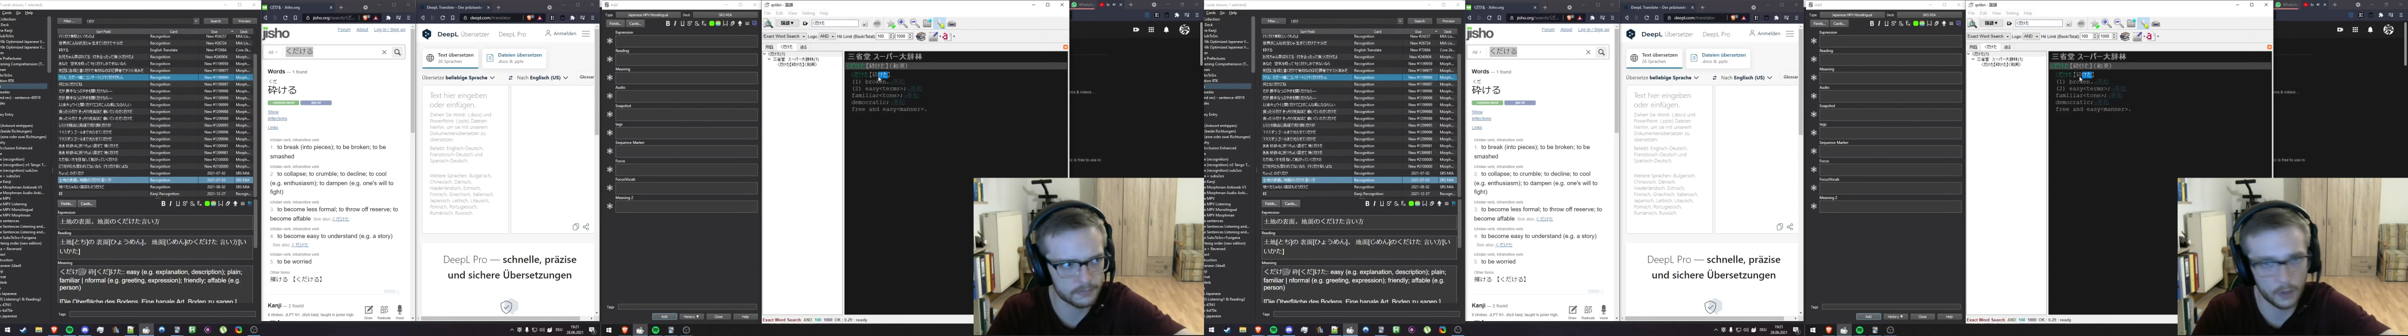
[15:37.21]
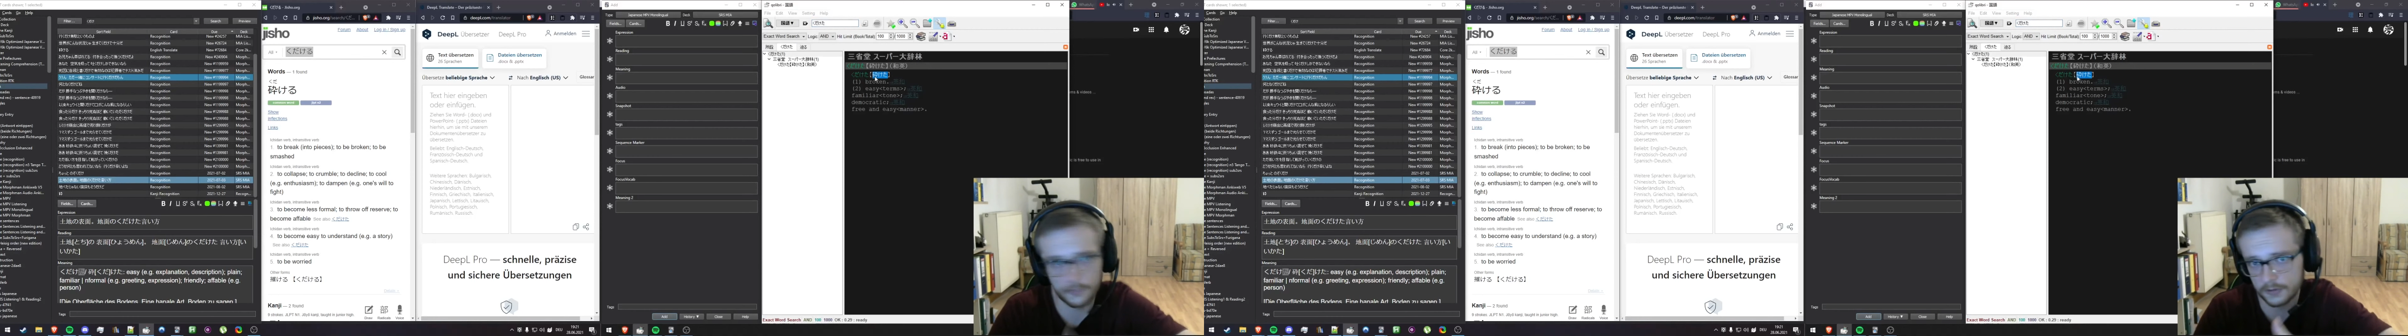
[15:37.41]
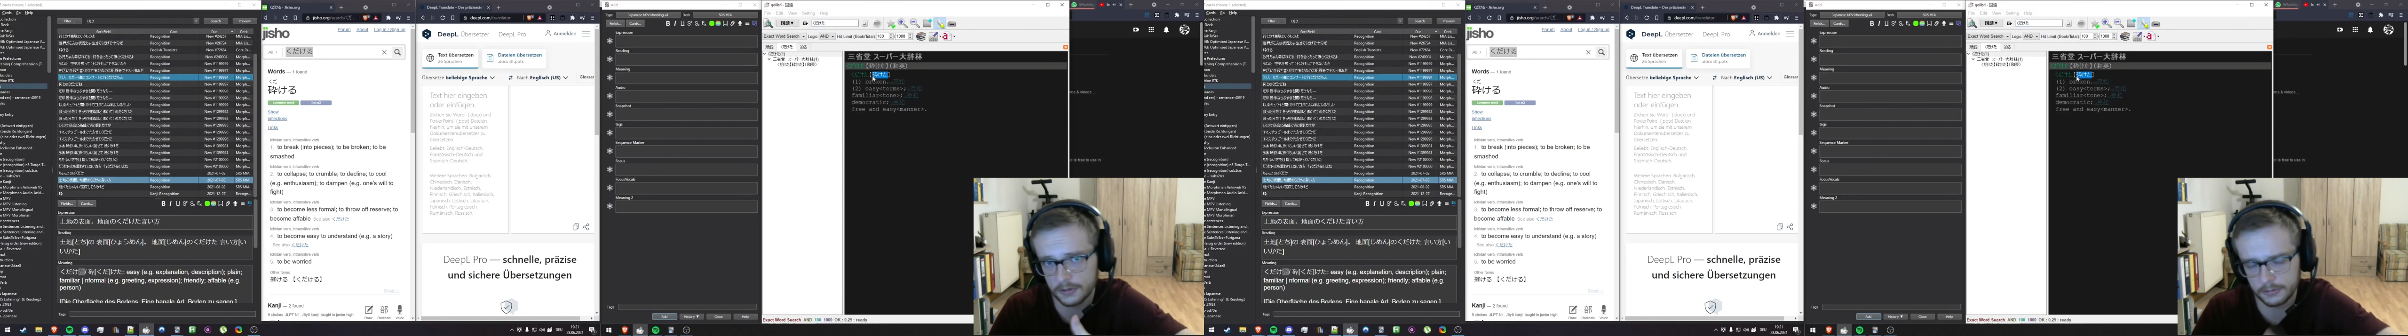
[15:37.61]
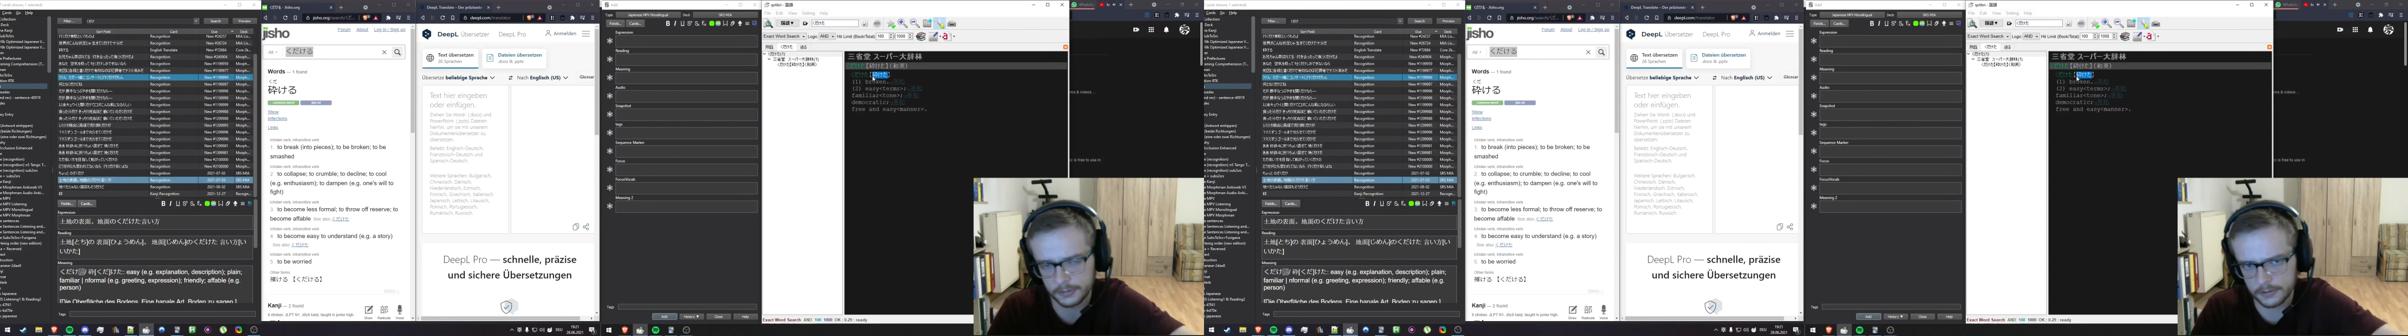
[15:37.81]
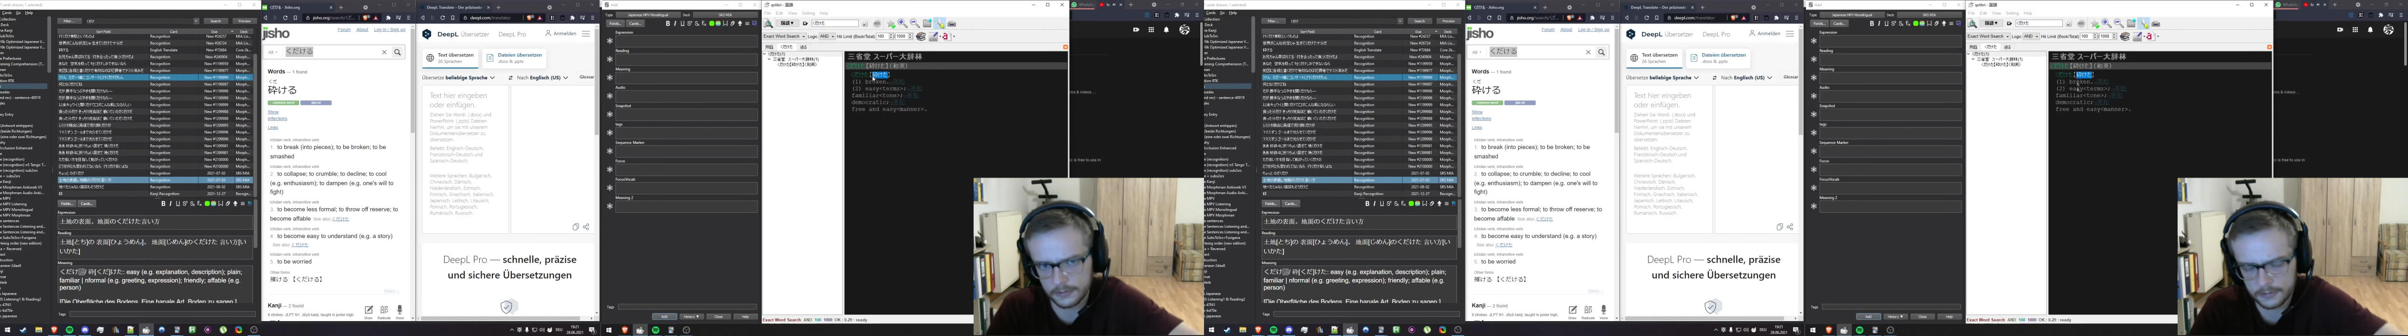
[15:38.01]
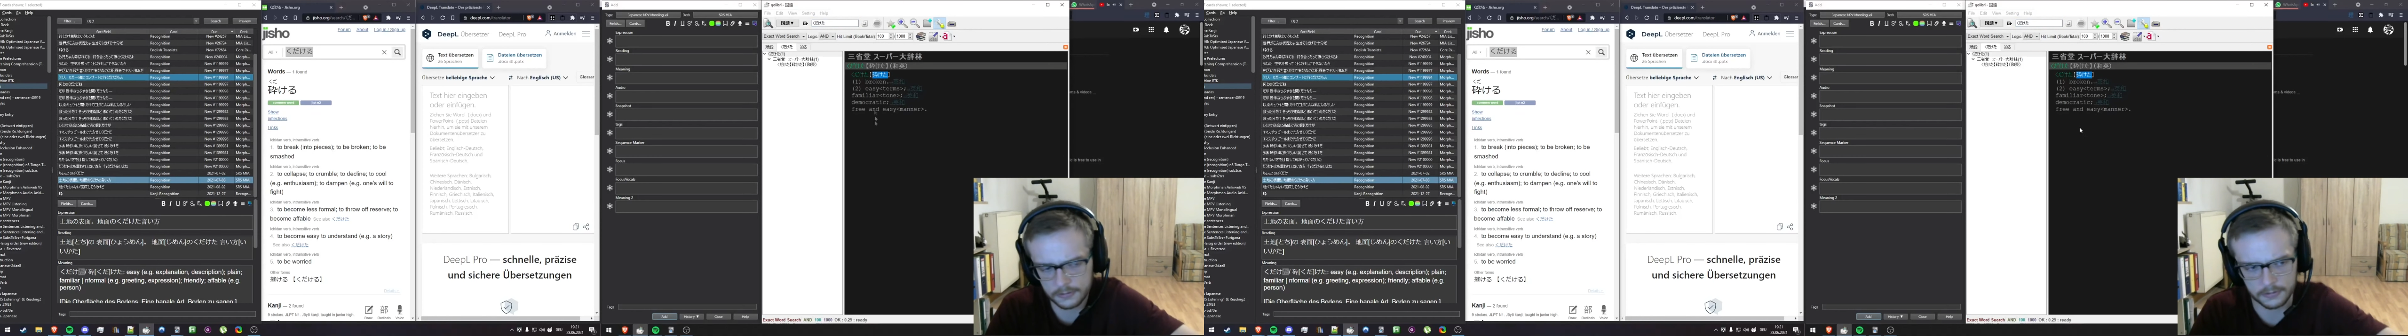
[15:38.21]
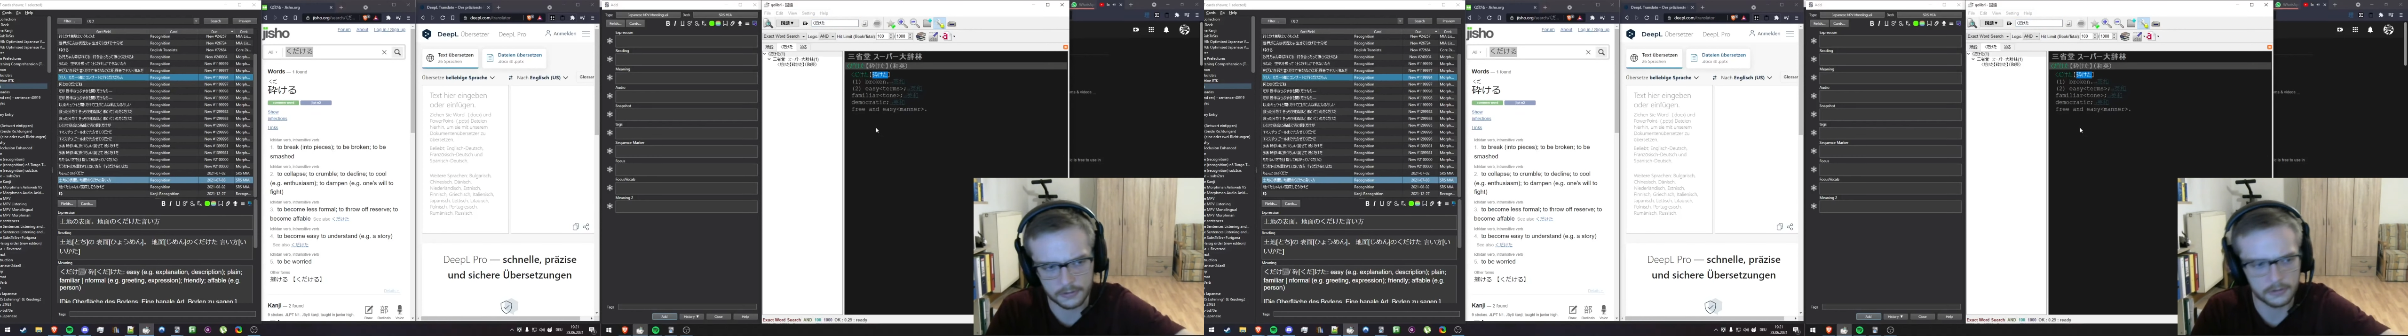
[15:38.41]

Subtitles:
obviously, because